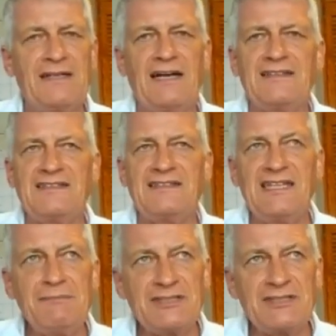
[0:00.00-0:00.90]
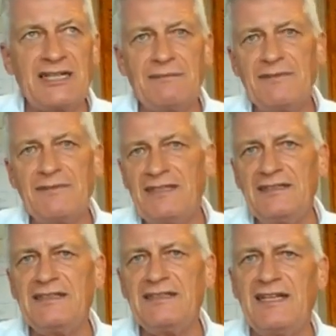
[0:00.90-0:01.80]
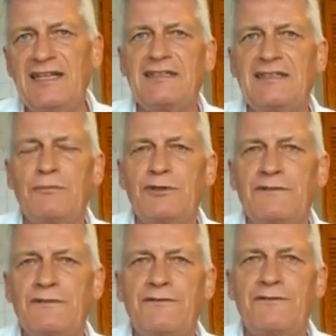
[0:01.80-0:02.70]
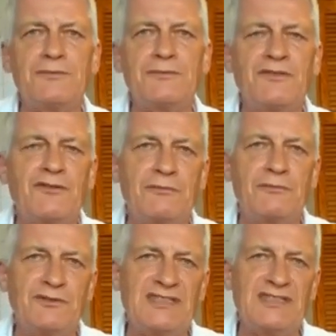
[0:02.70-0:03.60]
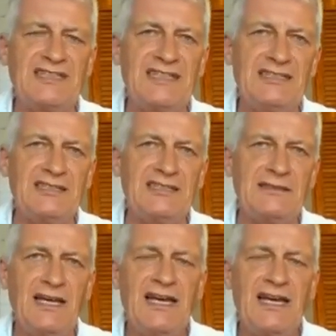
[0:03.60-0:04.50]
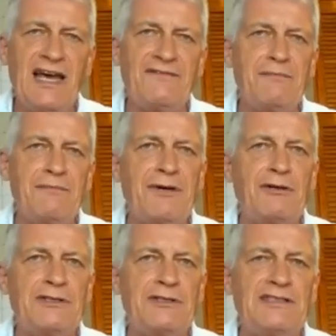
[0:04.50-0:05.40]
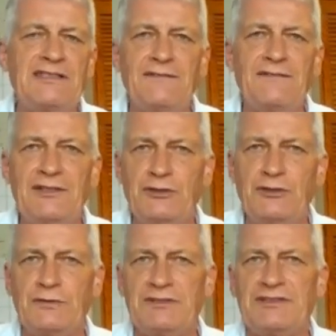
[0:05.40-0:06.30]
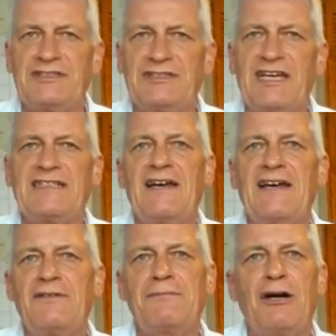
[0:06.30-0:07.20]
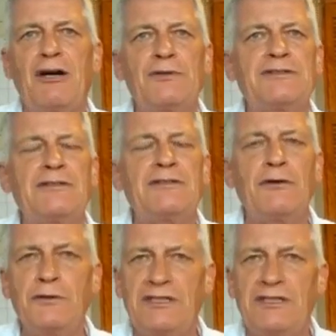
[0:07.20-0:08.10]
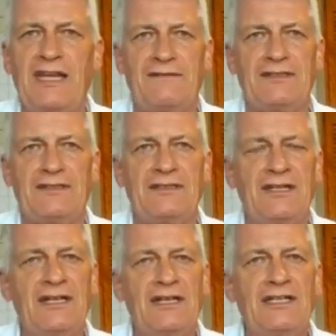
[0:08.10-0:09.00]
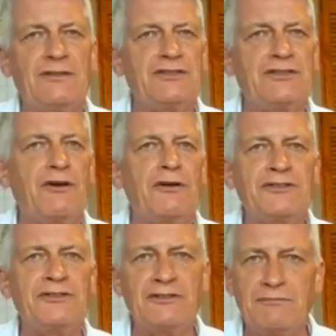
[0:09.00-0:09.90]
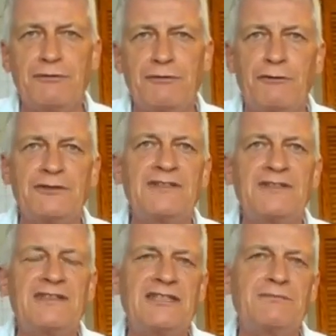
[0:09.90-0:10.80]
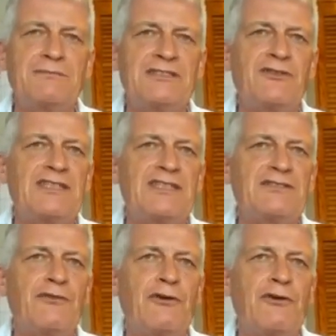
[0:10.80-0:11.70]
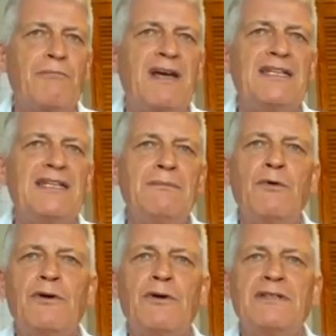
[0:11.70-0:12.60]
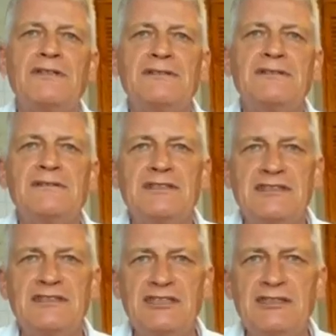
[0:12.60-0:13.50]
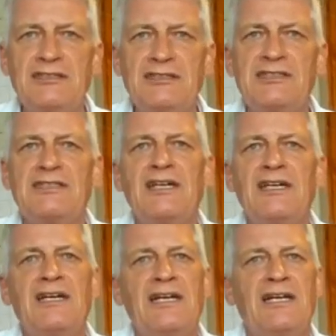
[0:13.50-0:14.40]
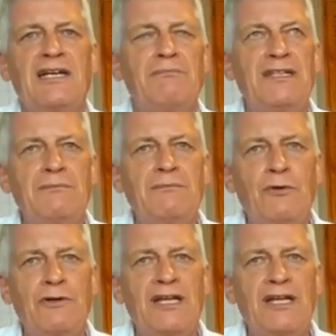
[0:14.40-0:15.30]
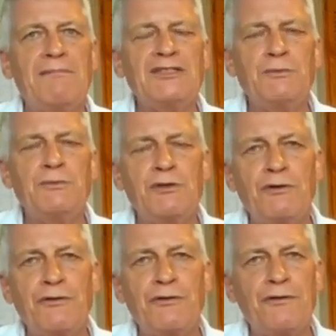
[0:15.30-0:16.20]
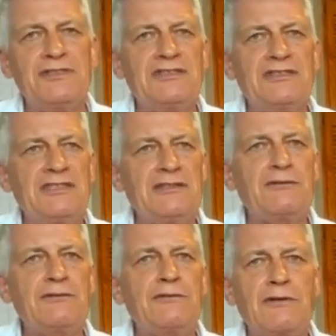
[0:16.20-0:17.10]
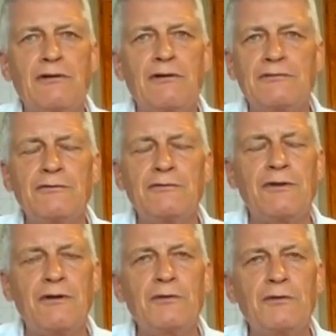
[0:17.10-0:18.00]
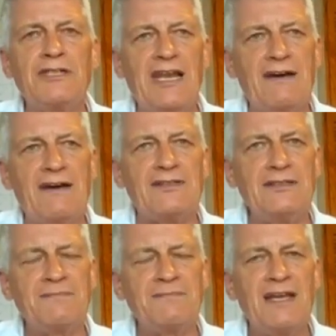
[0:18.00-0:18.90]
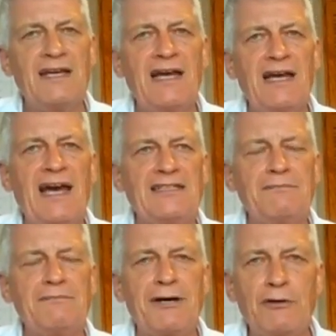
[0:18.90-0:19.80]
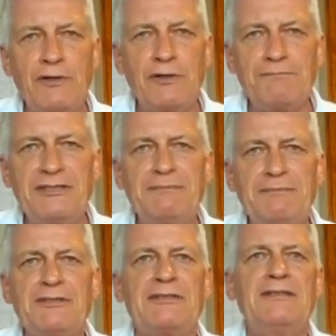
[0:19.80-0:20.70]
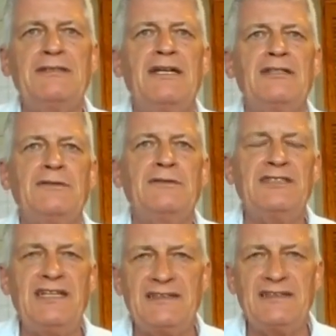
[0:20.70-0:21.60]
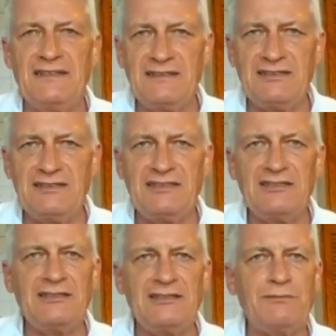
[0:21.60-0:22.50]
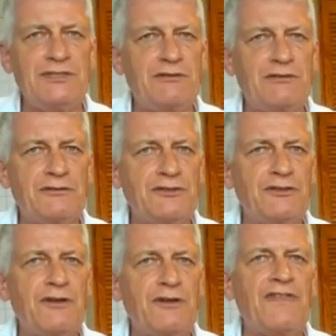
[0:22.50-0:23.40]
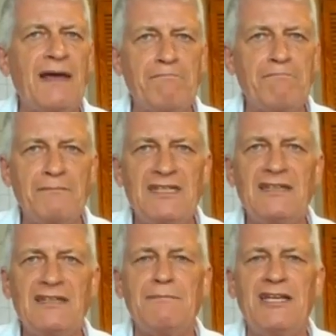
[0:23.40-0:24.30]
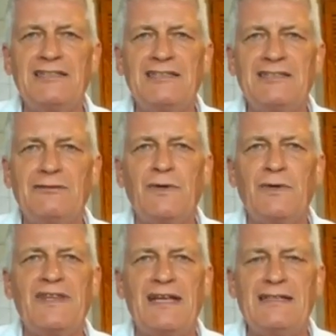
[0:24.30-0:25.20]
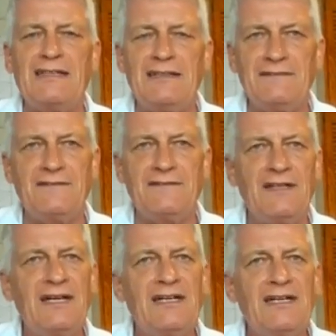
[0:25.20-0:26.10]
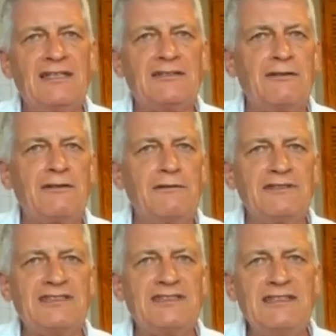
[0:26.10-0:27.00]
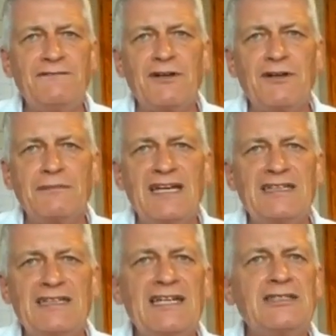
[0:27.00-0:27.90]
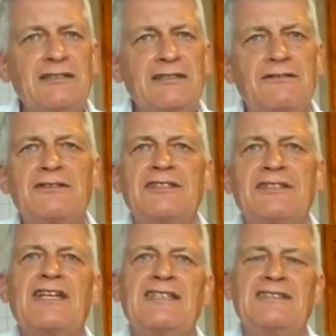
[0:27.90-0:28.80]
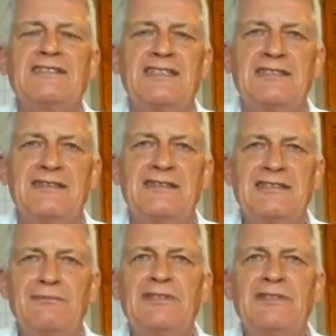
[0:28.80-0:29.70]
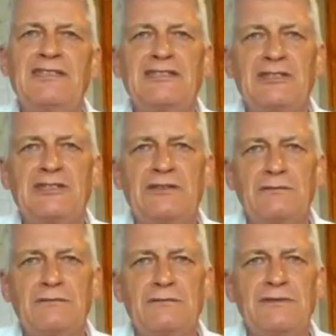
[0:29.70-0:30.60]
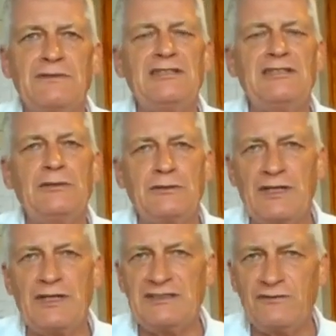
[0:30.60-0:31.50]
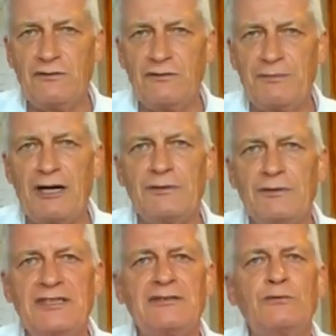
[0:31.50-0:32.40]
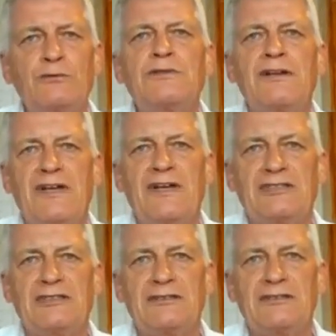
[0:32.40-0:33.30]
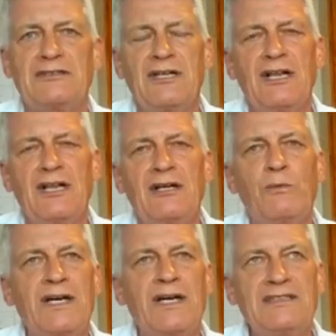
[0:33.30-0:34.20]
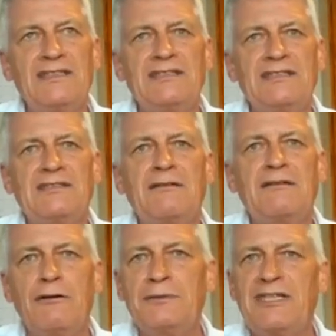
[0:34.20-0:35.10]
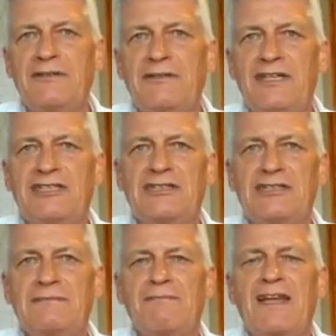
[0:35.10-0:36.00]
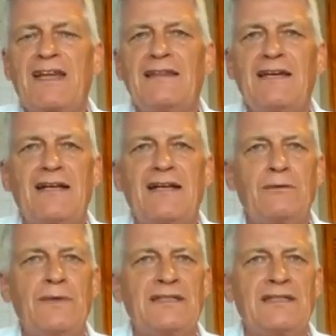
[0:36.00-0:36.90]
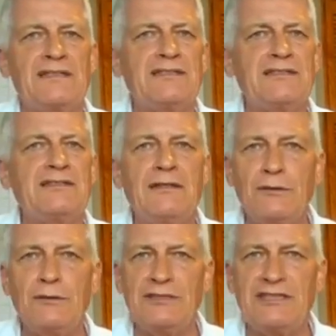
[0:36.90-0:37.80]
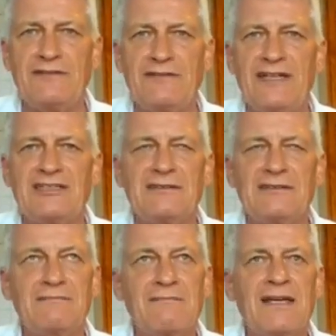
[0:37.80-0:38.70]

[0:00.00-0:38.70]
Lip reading: At the same time, the internet and modern forms of communication have empowered individuals and have empowered the local level. So it's also important that we transfer many more decisions and many more and much more authority to the local level and empower people to take the decisions which concern them in the places where they live. So, seen from a national organization, this means we need to transfer power in two directions. One is the global direction, and the other one is the local direction.